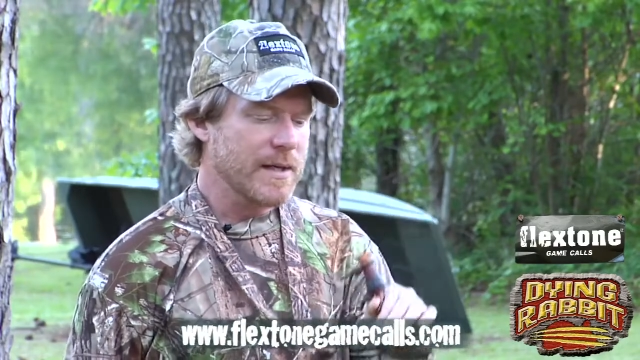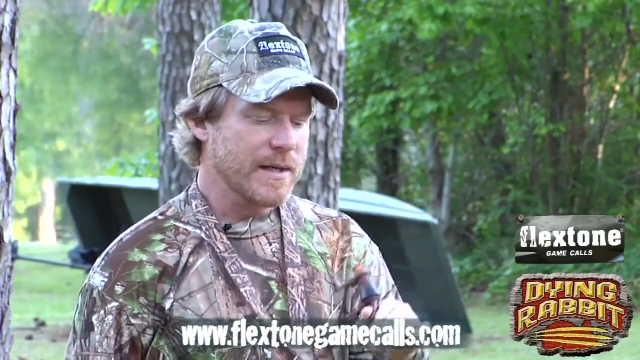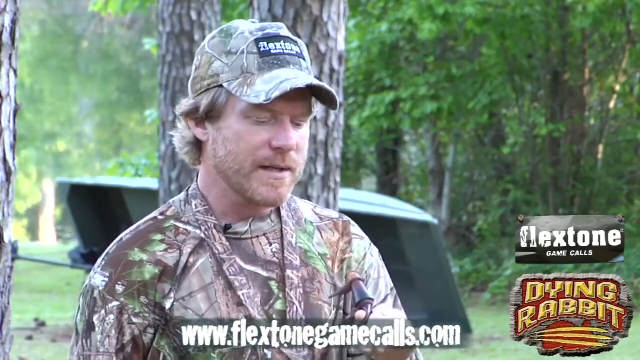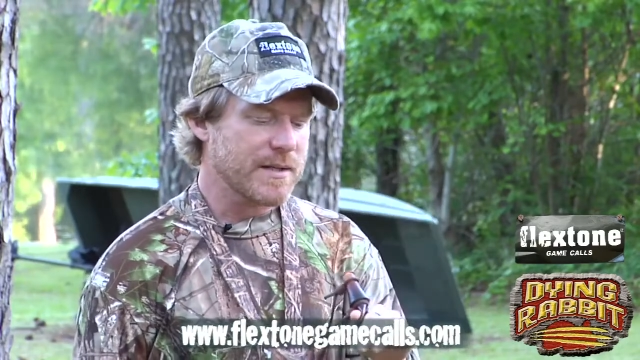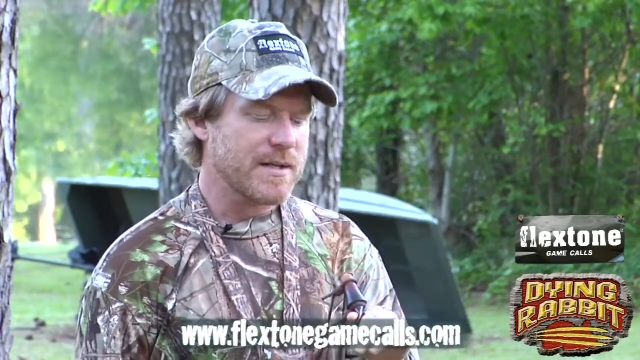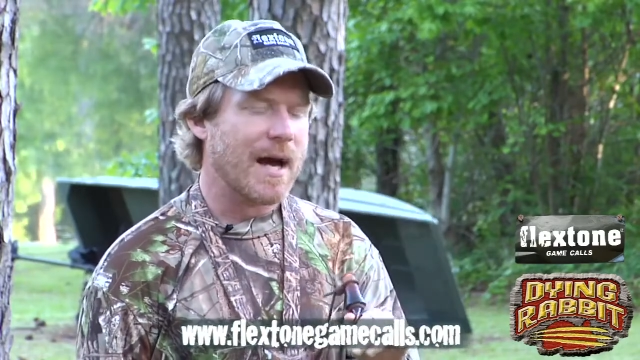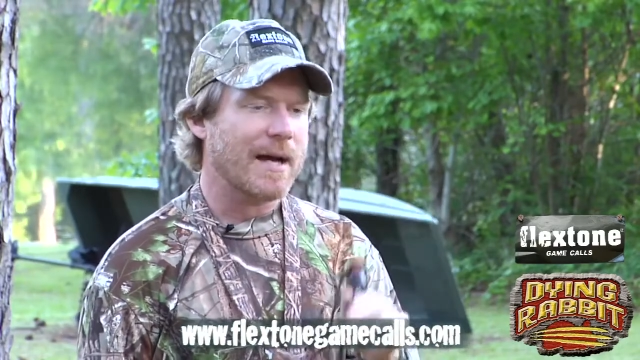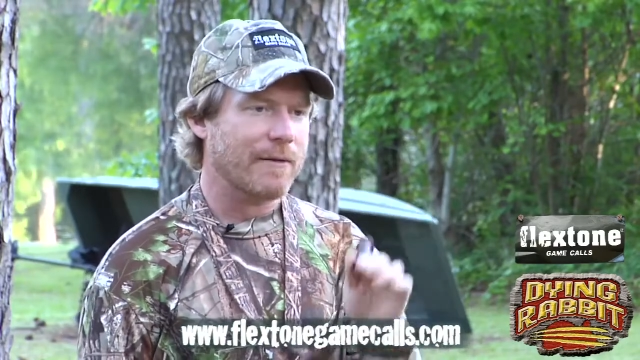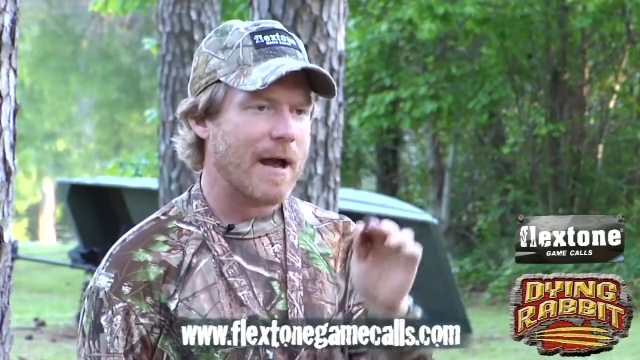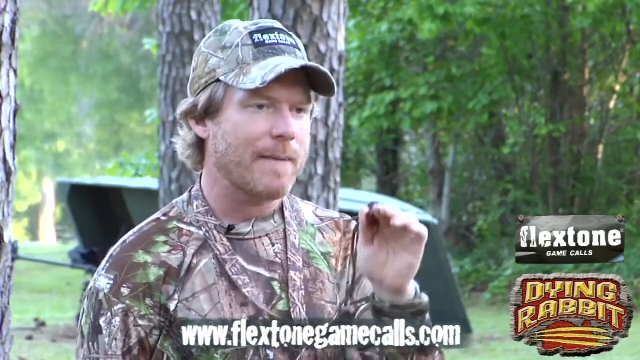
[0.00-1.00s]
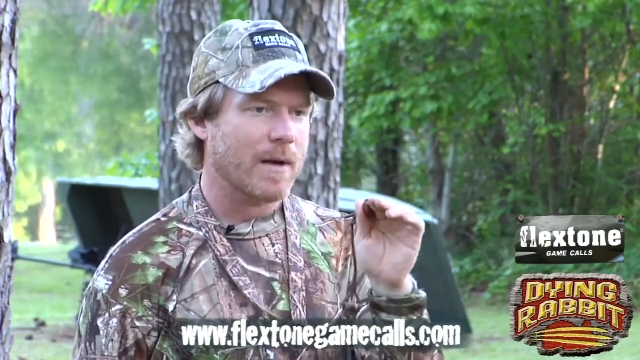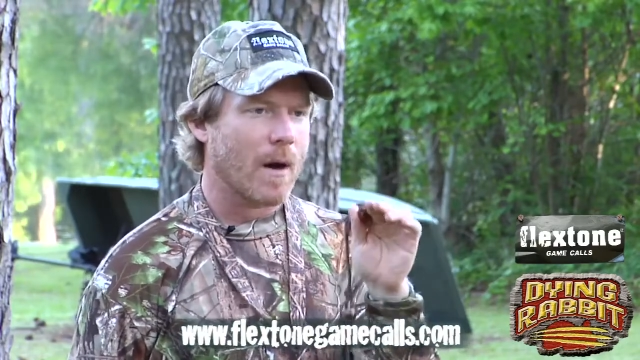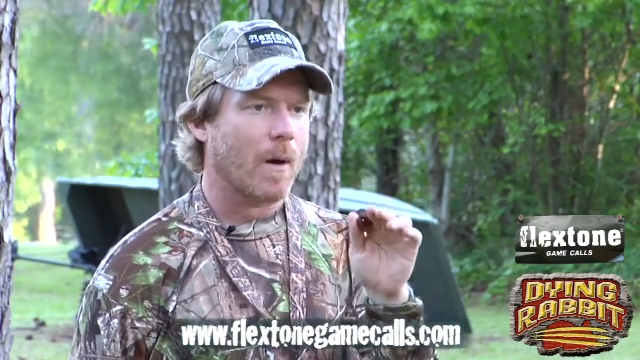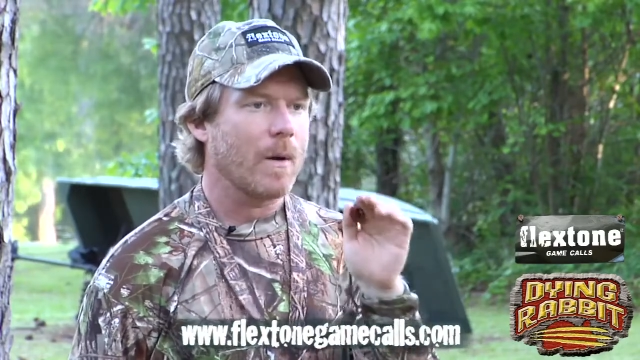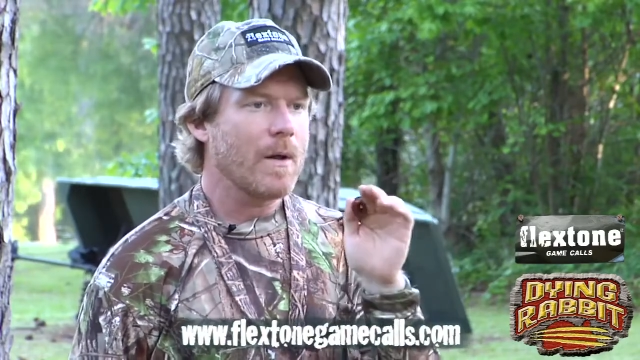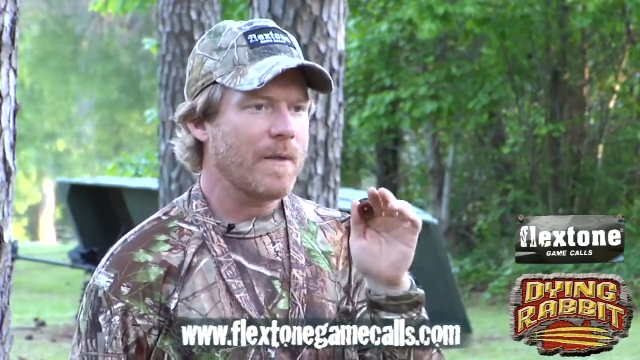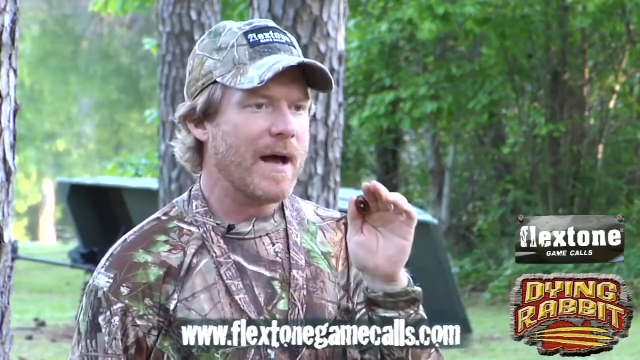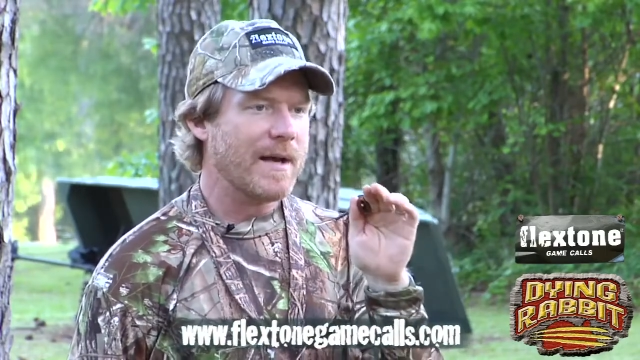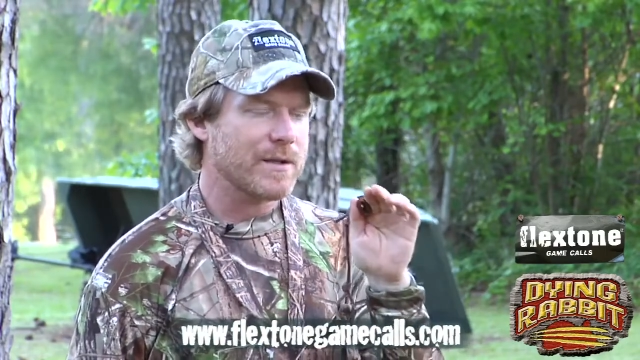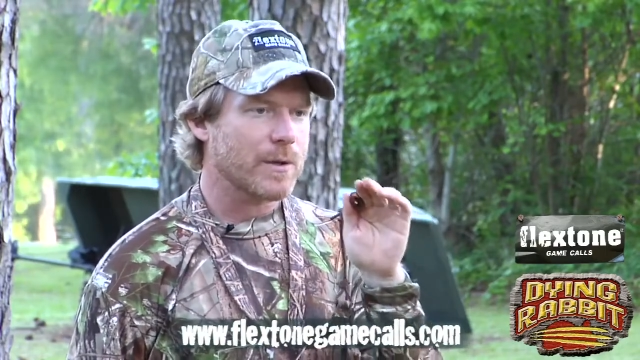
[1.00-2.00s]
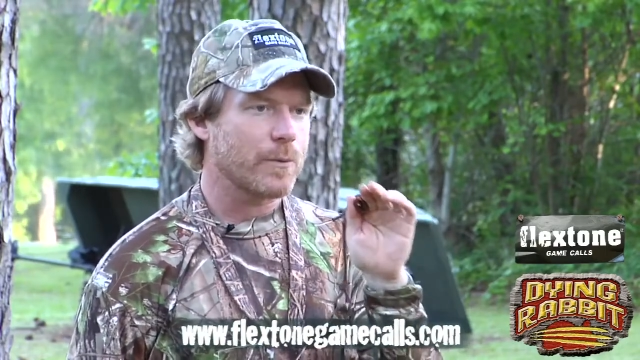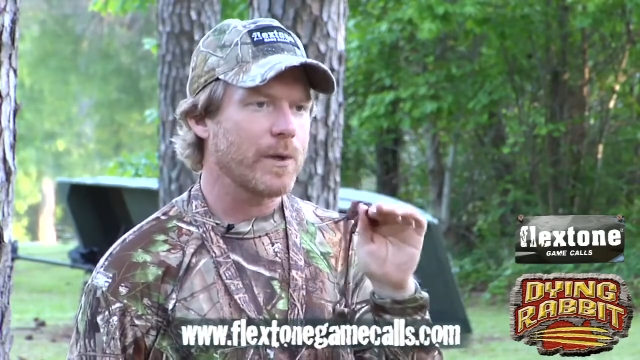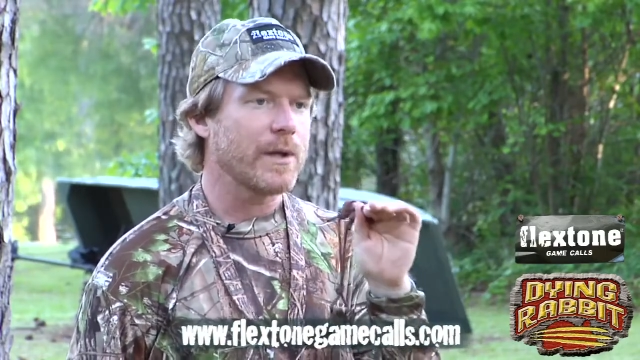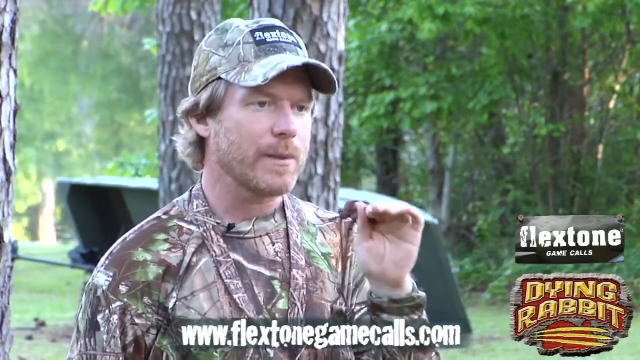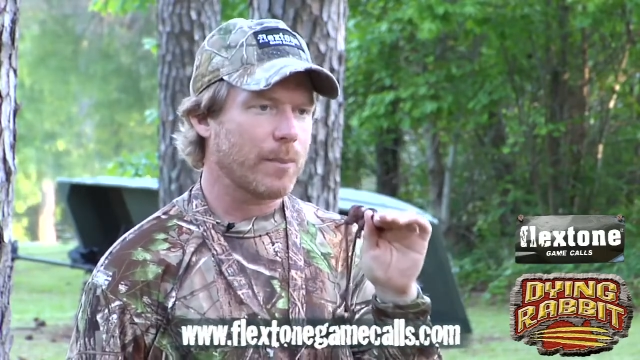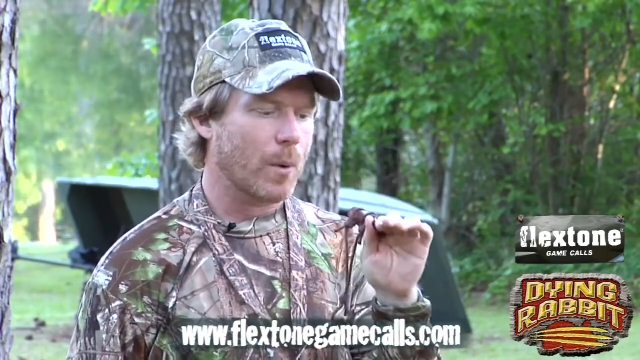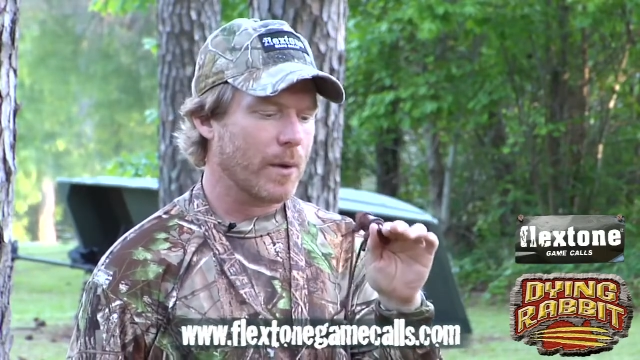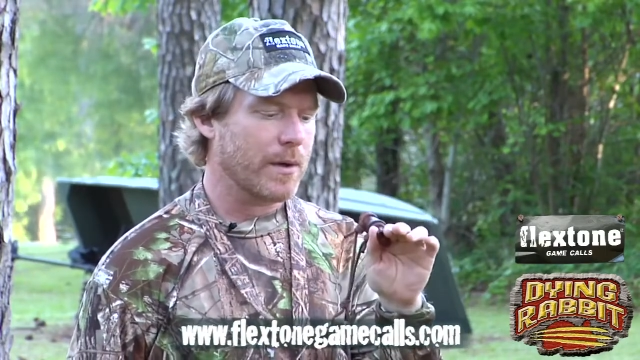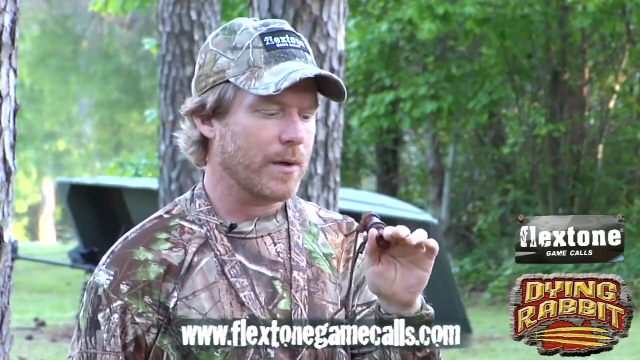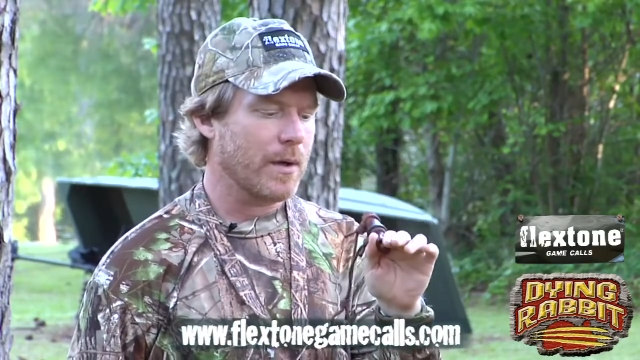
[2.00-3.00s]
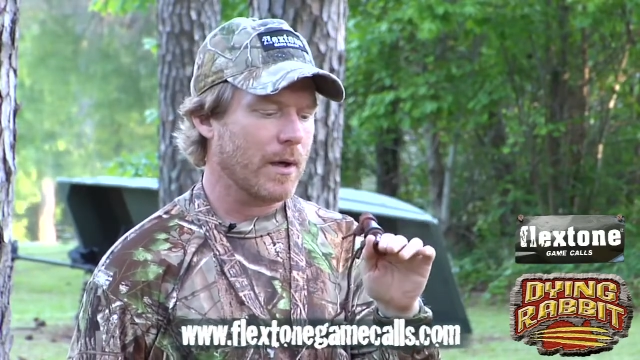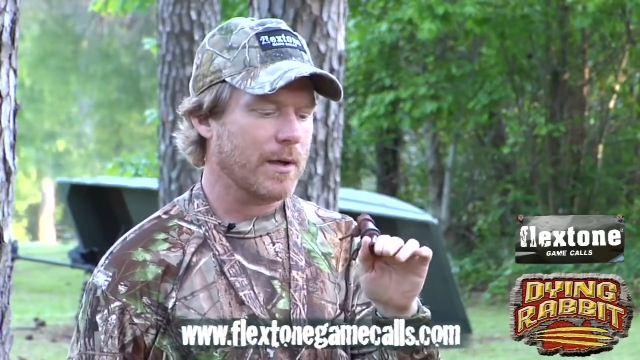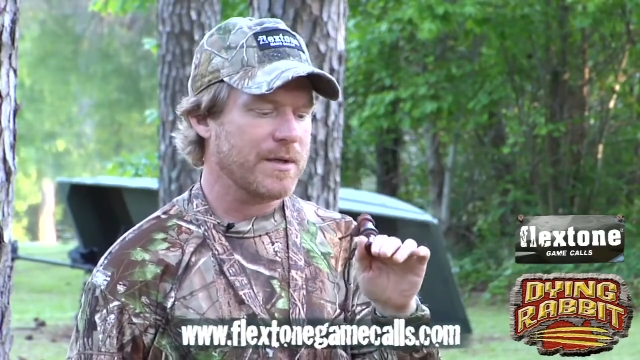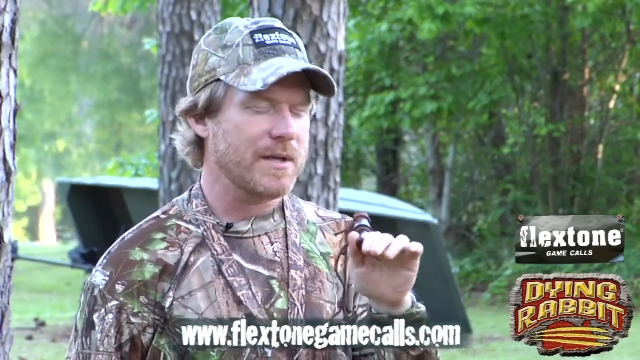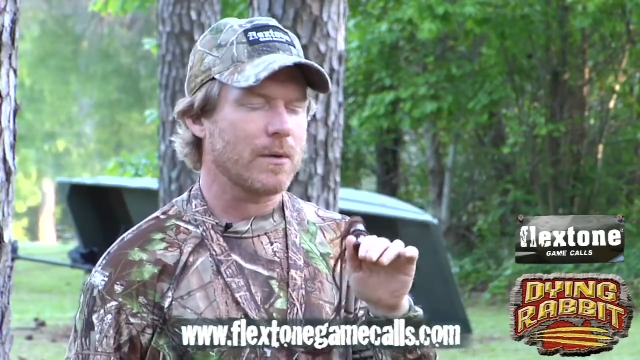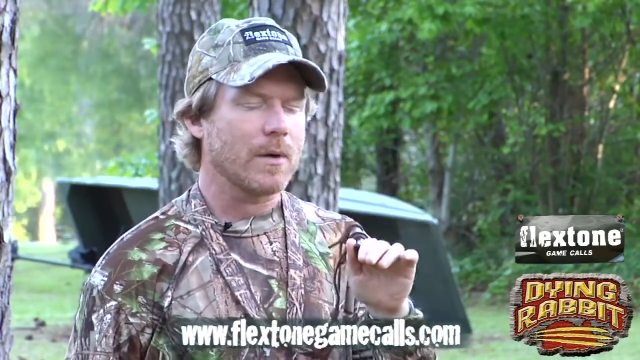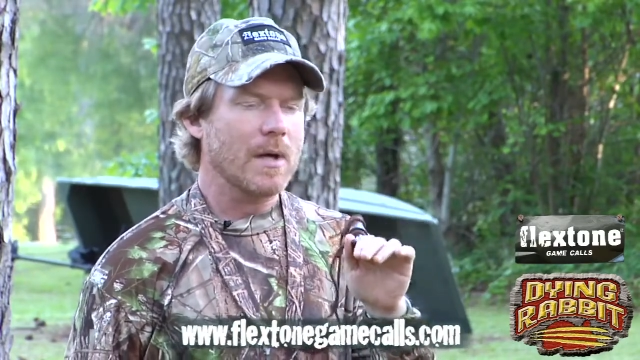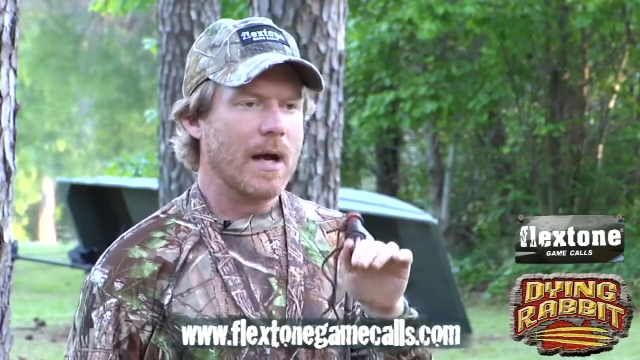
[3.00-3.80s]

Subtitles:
In this Dying Rabbit Call, that is a really important deal.